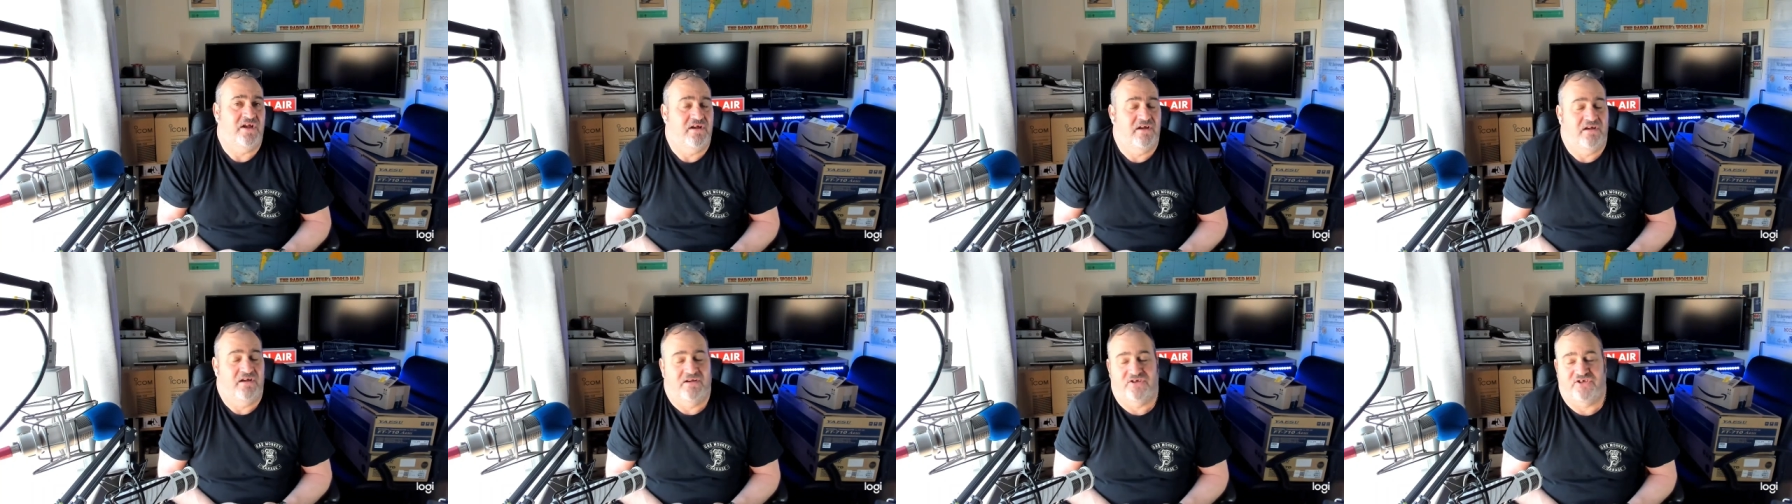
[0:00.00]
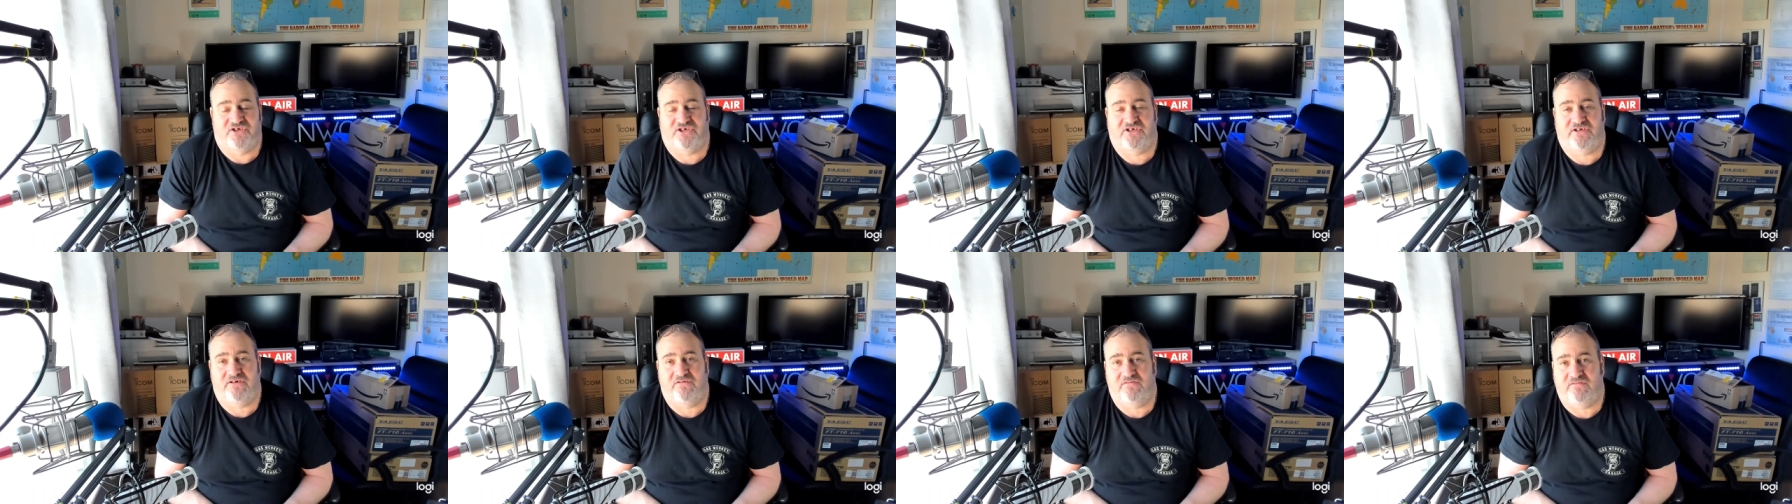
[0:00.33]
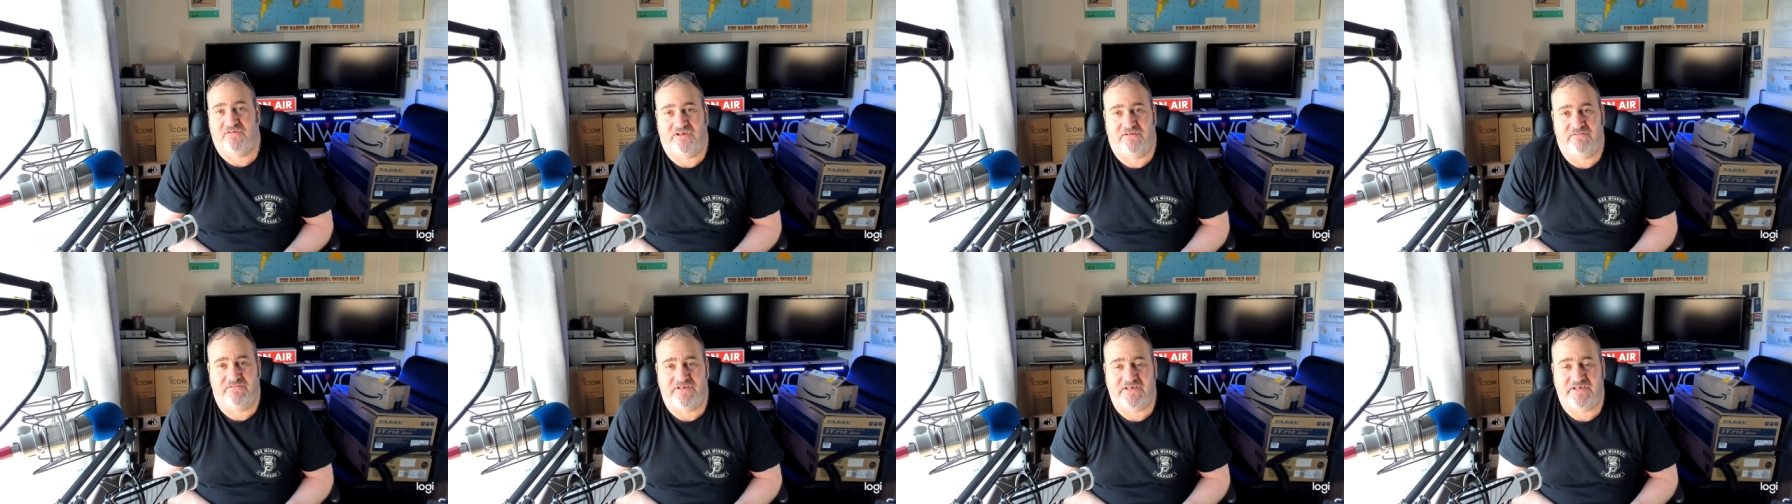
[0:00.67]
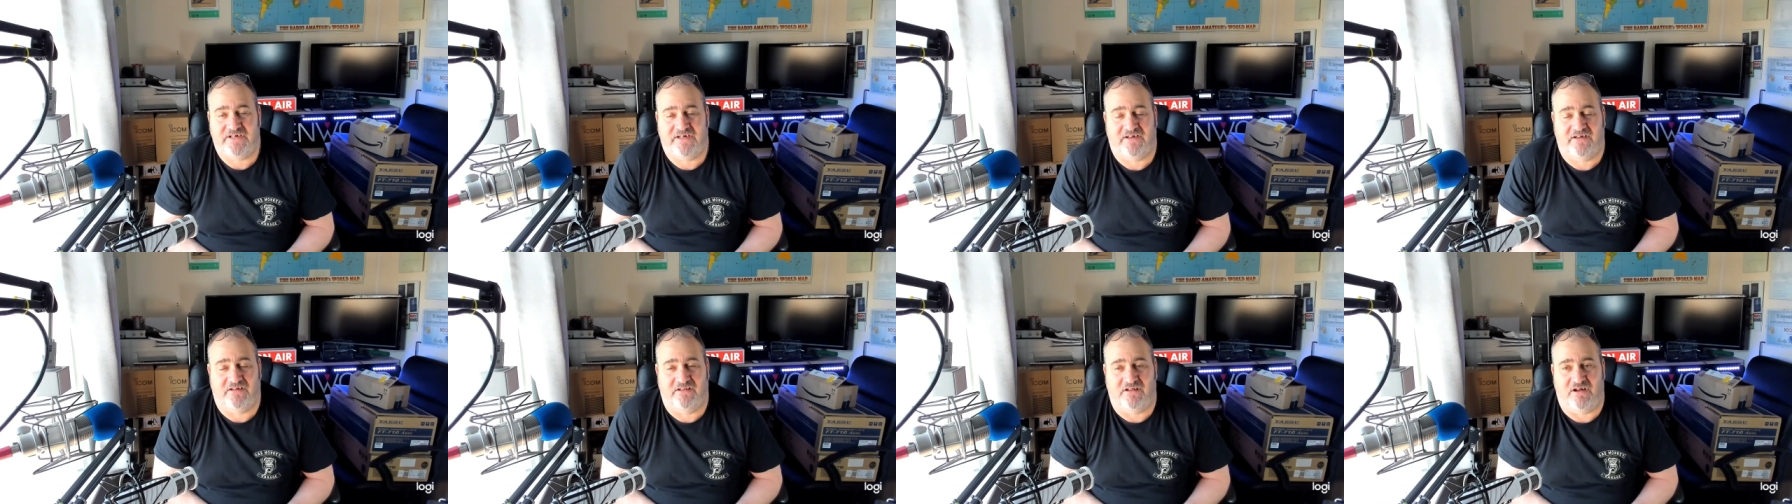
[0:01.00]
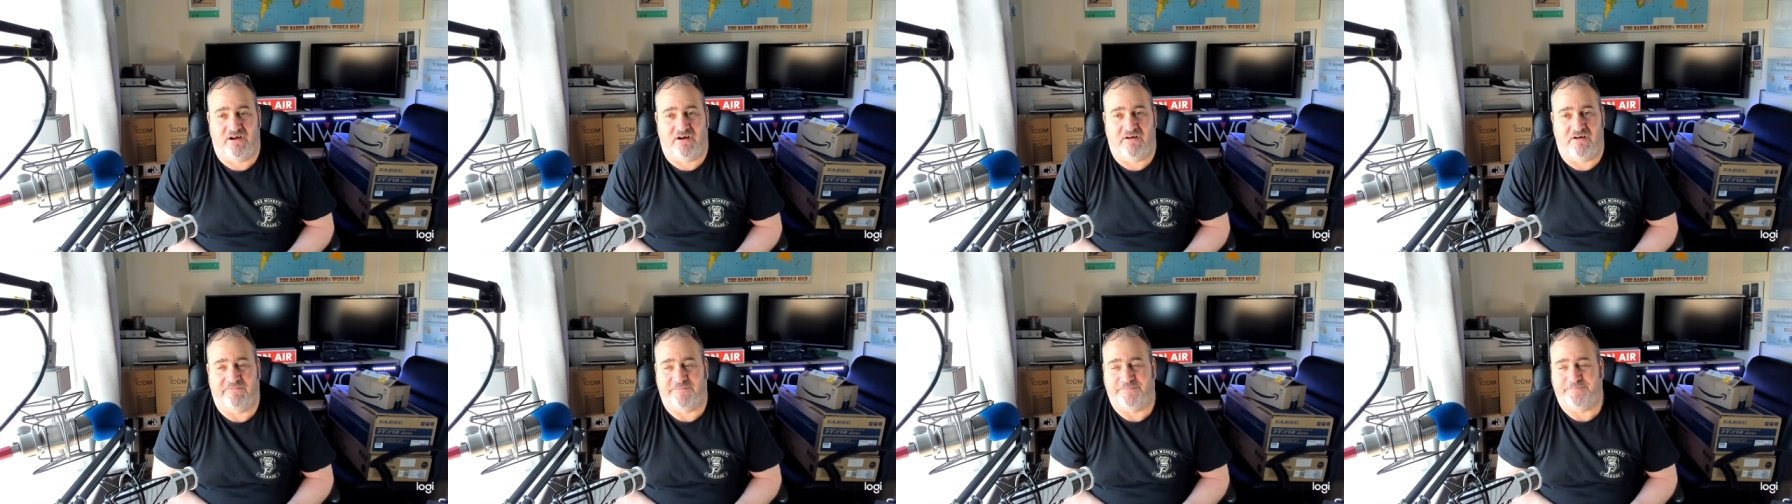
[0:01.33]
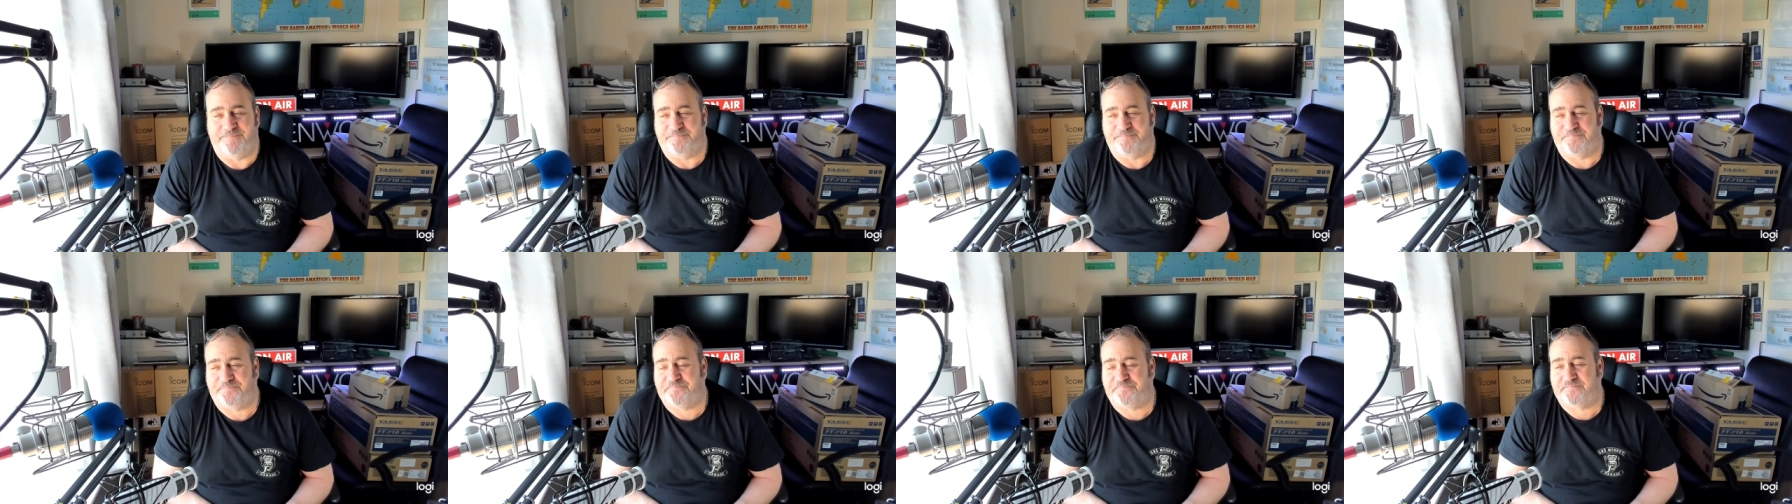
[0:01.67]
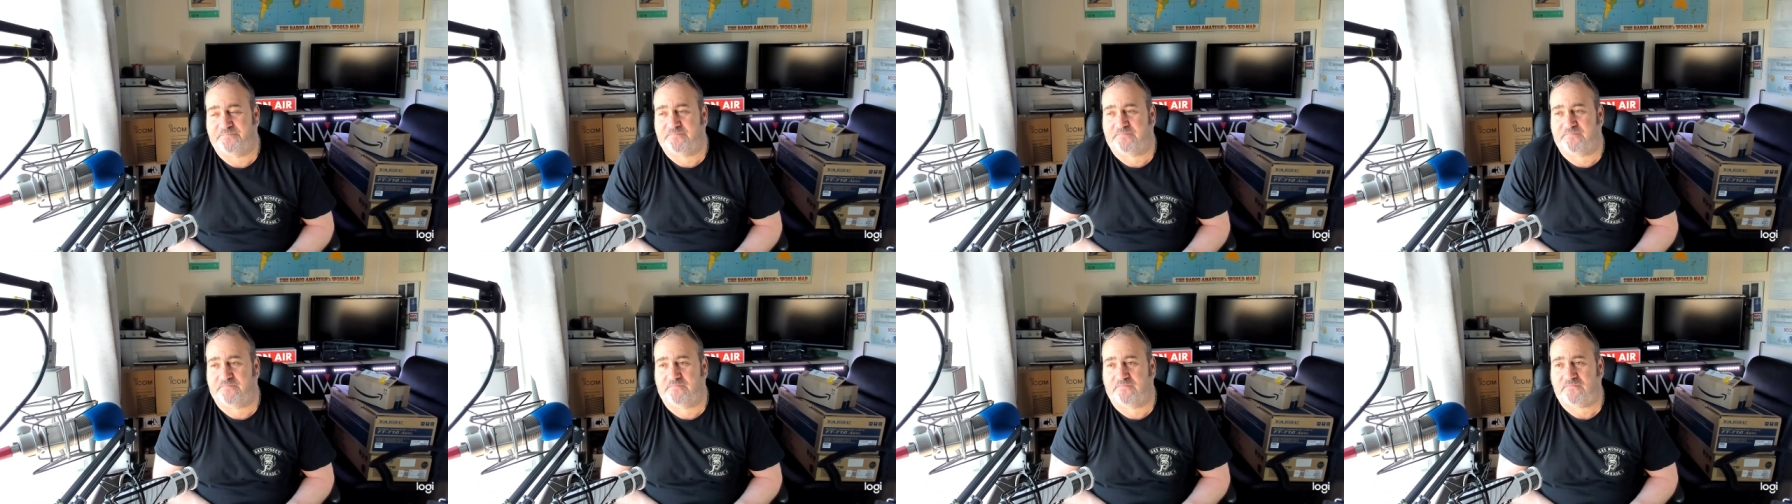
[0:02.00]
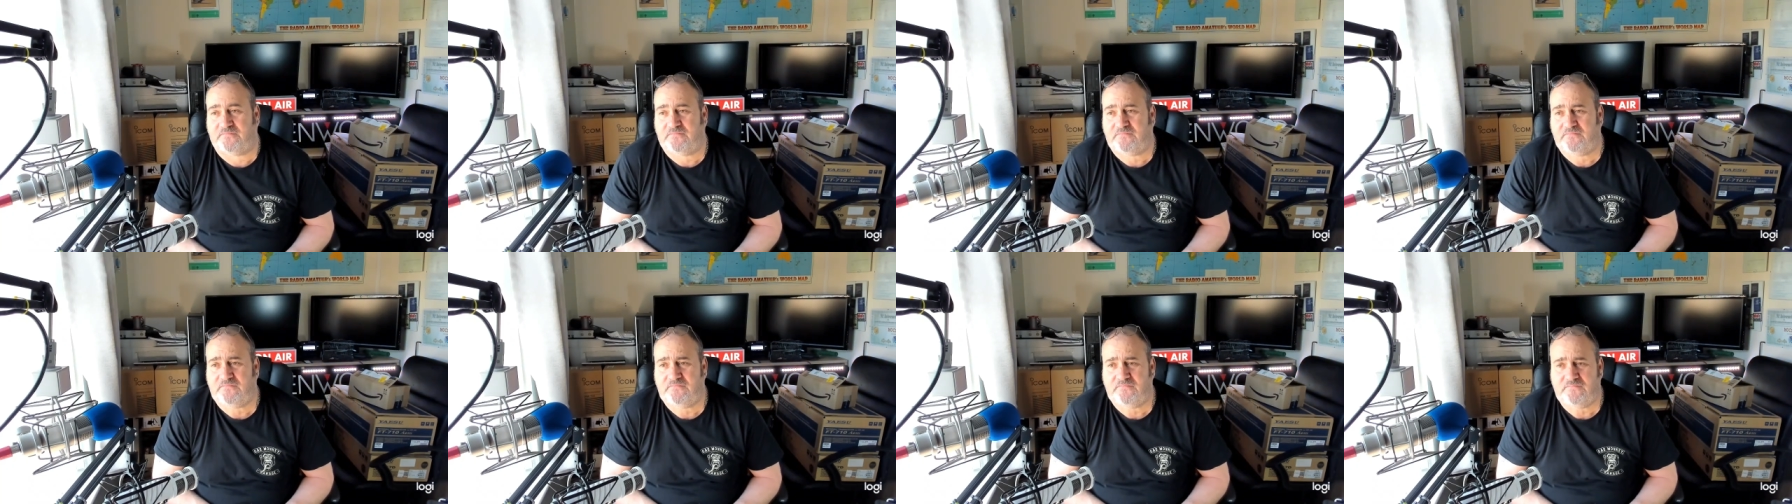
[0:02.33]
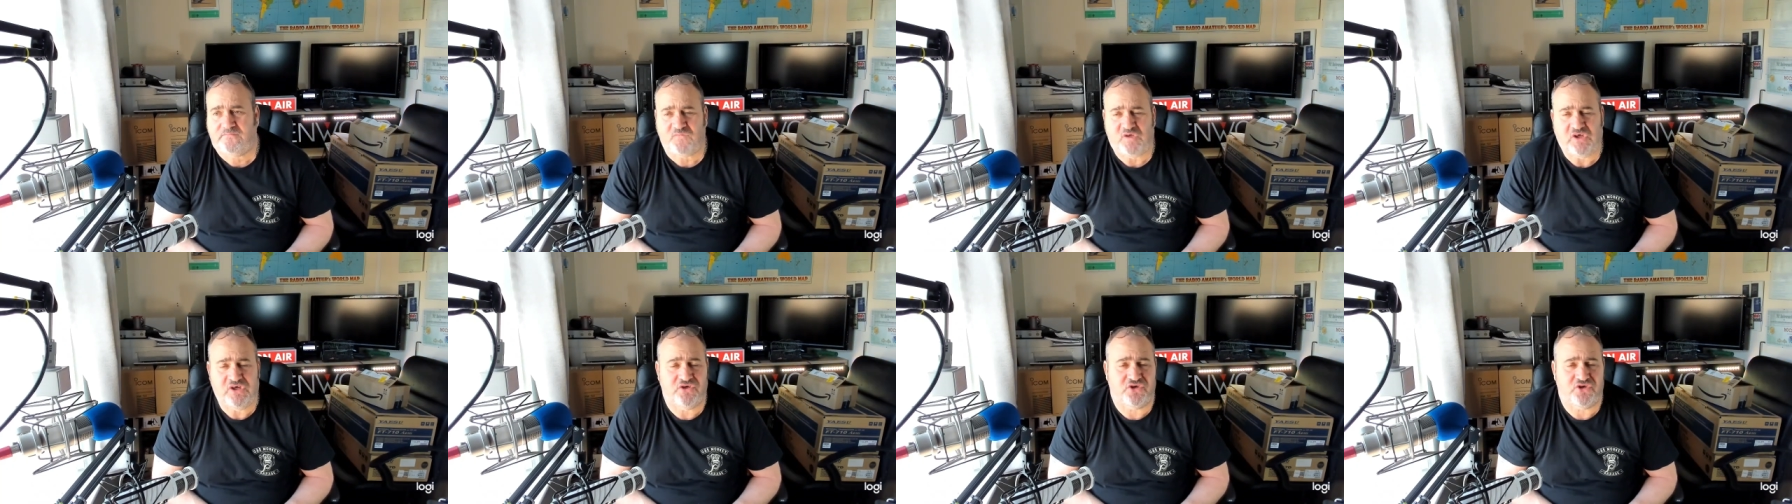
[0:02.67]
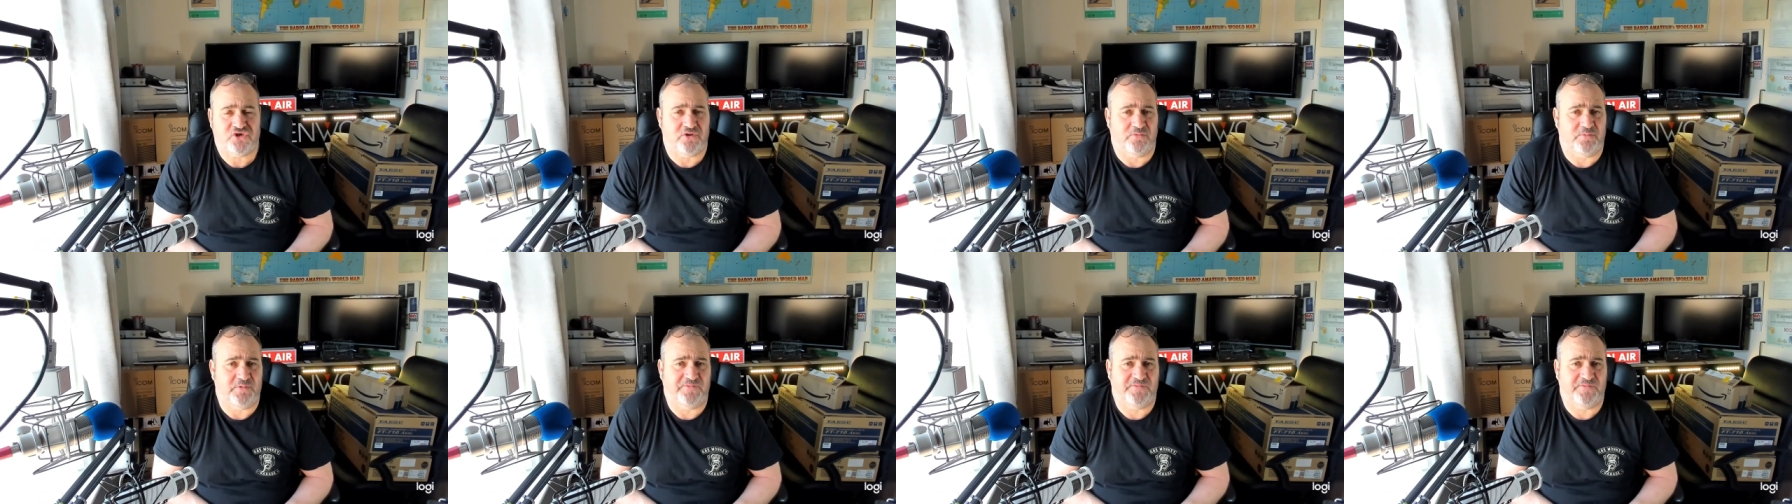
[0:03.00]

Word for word: Still using it, a lot of them. Some